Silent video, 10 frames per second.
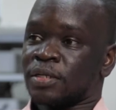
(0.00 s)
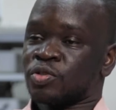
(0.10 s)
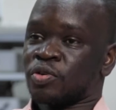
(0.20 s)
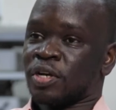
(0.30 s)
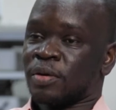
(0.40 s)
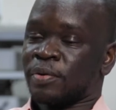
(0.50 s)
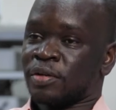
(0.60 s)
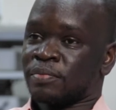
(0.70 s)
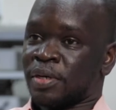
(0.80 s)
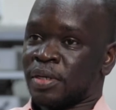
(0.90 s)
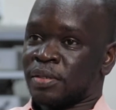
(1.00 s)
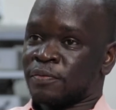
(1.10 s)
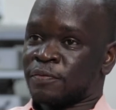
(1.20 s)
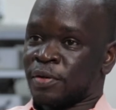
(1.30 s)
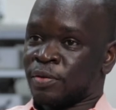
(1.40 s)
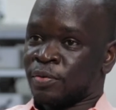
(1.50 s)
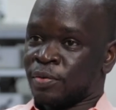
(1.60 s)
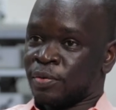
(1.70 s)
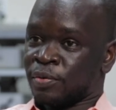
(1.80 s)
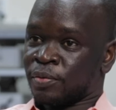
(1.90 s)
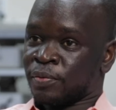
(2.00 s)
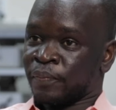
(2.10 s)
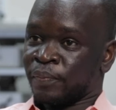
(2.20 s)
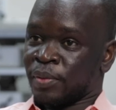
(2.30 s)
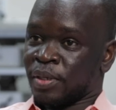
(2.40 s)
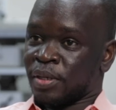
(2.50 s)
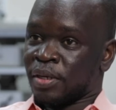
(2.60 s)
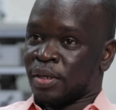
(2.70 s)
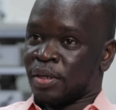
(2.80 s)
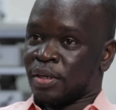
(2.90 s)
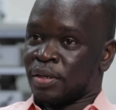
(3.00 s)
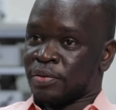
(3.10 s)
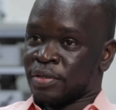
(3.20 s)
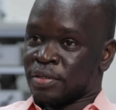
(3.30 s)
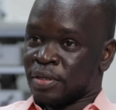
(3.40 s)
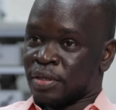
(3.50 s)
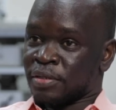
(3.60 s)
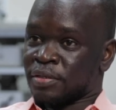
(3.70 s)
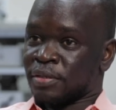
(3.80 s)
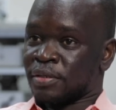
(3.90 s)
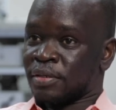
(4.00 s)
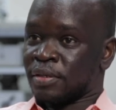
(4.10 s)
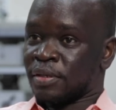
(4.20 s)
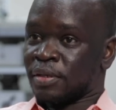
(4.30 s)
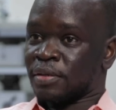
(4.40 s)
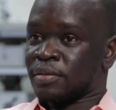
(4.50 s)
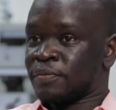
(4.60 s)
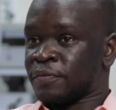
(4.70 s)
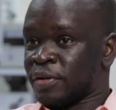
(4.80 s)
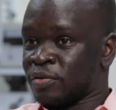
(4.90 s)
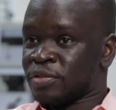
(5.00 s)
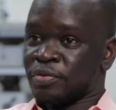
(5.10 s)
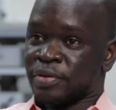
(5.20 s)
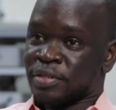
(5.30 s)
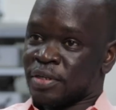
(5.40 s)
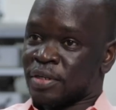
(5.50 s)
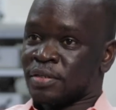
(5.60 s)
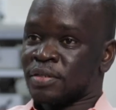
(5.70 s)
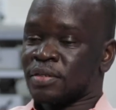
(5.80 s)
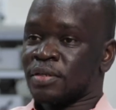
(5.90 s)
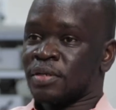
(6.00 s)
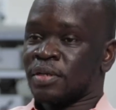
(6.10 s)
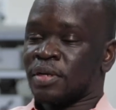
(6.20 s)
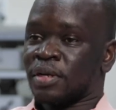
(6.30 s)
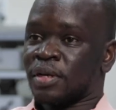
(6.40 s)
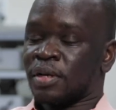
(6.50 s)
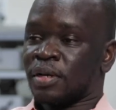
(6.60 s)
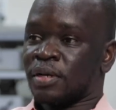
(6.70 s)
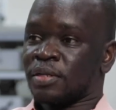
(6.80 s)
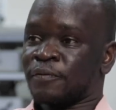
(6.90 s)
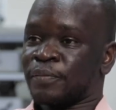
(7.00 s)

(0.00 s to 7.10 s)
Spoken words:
talking about my fellow residents and the fellows and residents, they've